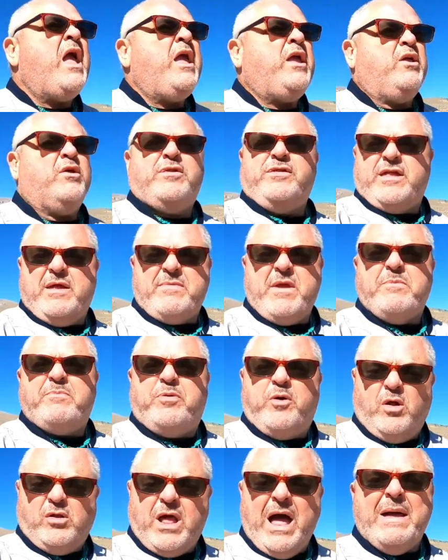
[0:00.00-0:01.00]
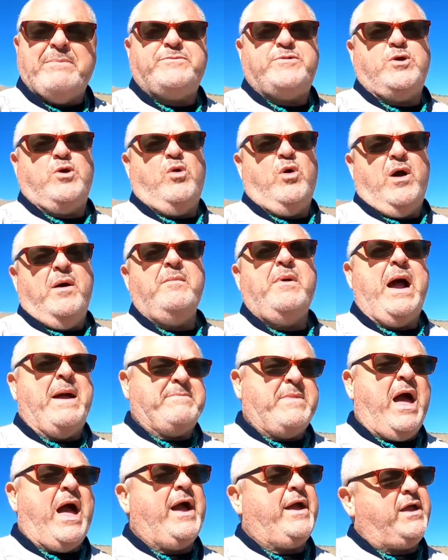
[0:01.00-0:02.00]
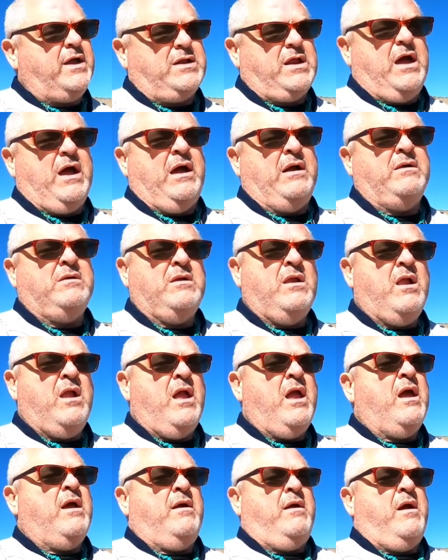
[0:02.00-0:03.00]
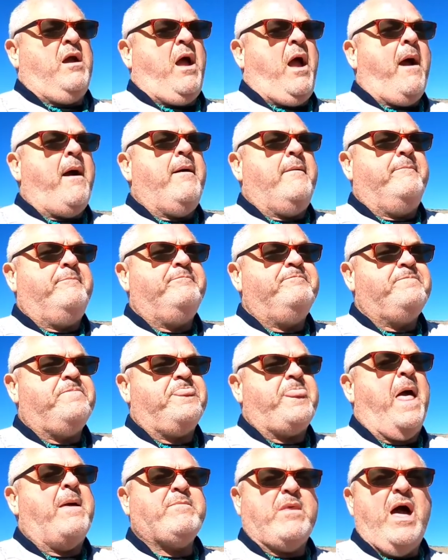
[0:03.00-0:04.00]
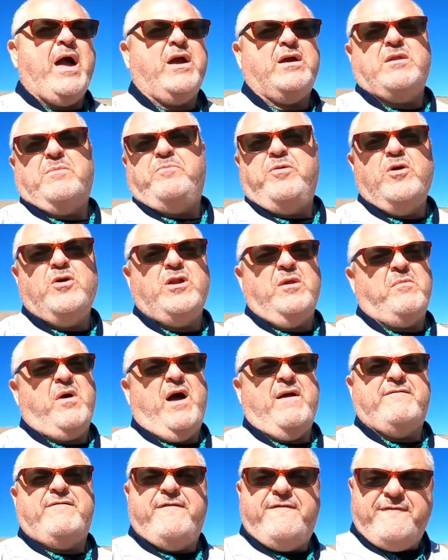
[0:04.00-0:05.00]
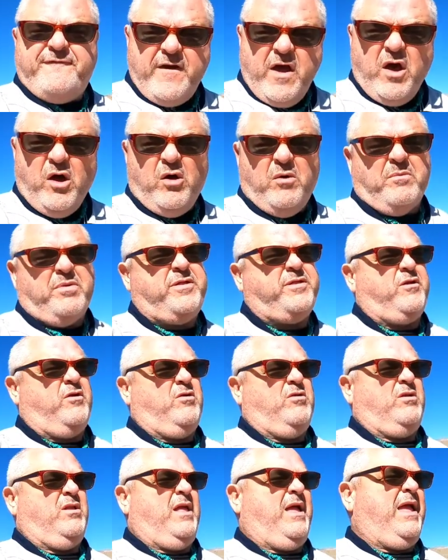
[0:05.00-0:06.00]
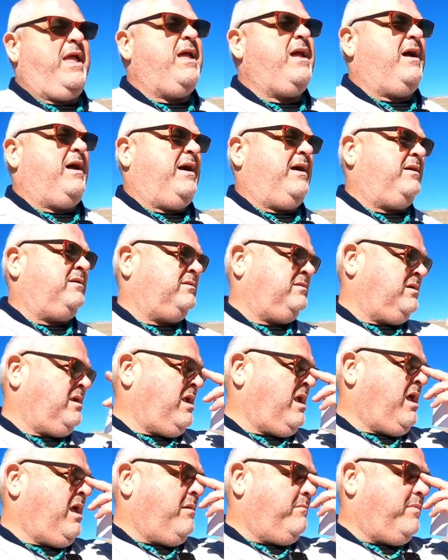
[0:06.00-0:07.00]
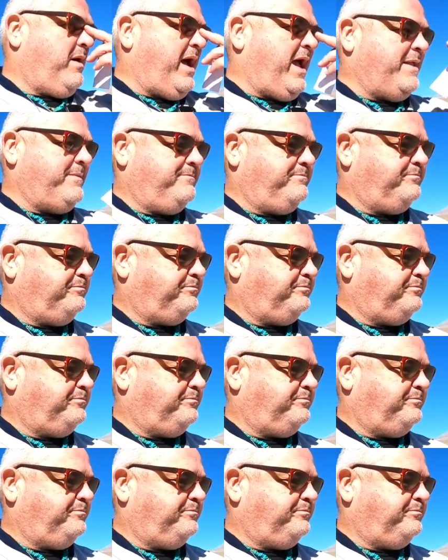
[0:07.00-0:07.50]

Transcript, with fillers: you'll see me pull up to him. I'm not gonna, I'm not gonna put him on film certainly, uh, but